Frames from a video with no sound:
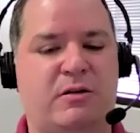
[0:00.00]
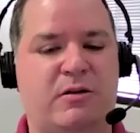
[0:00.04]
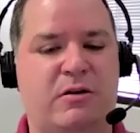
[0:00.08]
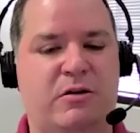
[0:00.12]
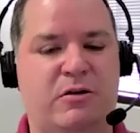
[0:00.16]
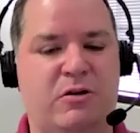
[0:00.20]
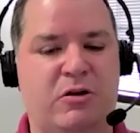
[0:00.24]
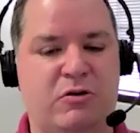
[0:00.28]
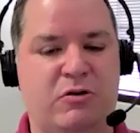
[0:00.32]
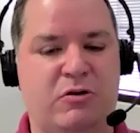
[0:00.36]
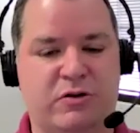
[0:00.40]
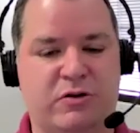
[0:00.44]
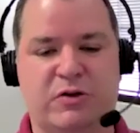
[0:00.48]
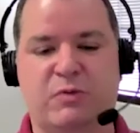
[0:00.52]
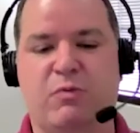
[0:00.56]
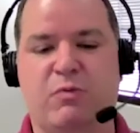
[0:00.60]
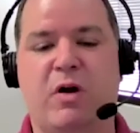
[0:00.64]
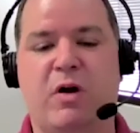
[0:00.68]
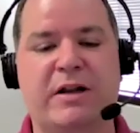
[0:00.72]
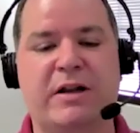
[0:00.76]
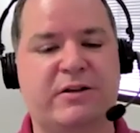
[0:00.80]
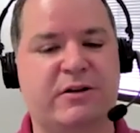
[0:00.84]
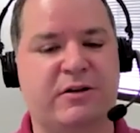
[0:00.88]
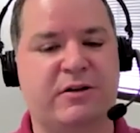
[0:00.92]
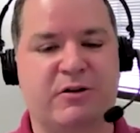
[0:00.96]
users
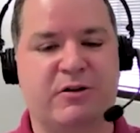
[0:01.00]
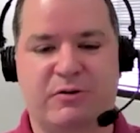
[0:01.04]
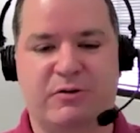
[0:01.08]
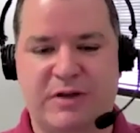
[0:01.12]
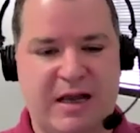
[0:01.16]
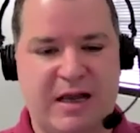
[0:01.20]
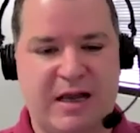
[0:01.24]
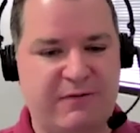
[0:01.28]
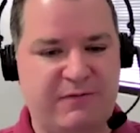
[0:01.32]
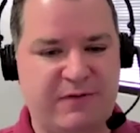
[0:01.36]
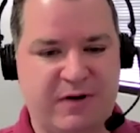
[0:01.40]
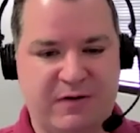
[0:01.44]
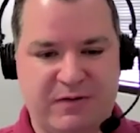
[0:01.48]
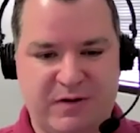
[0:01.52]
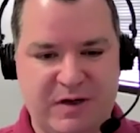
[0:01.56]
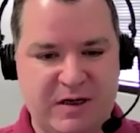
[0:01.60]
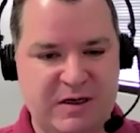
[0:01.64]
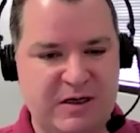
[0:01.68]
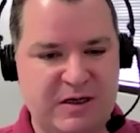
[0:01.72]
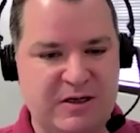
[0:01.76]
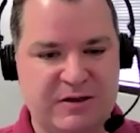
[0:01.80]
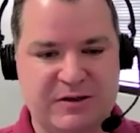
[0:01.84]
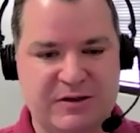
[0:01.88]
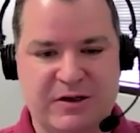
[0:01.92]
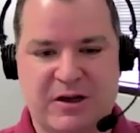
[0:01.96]
wanted to do 10, 15
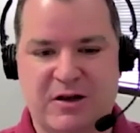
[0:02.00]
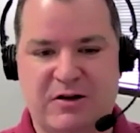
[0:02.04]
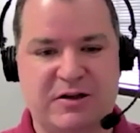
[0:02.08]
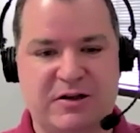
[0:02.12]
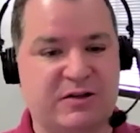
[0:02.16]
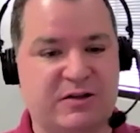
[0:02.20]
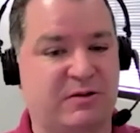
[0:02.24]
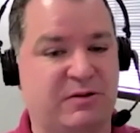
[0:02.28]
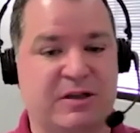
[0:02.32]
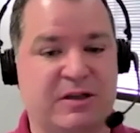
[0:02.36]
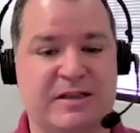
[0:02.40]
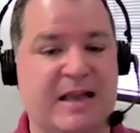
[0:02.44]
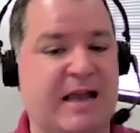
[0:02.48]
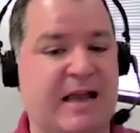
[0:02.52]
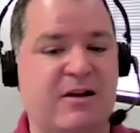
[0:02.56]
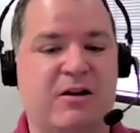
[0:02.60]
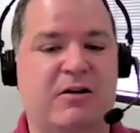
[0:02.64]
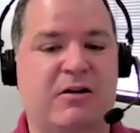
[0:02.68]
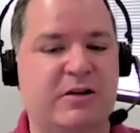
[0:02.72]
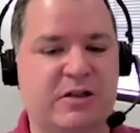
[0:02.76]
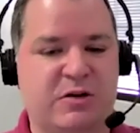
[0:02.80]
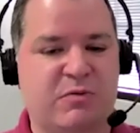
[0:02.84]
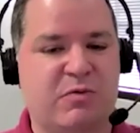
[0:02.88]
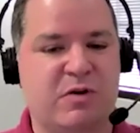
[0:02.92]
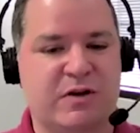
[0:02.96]
years ago. Just the
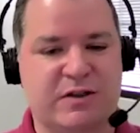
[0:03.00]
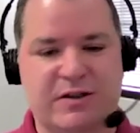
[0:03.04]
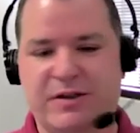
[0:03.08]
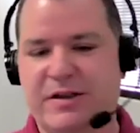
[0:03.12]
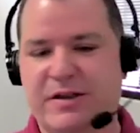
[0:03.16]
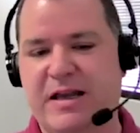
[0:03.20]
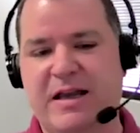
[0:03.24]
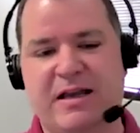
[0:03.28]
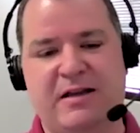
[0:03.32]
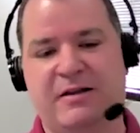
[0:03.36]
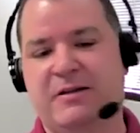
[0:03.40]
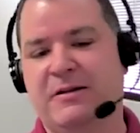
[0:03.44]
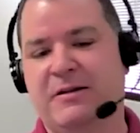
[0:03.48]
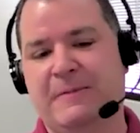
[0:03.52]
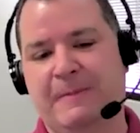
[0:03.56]
technology wasn't there.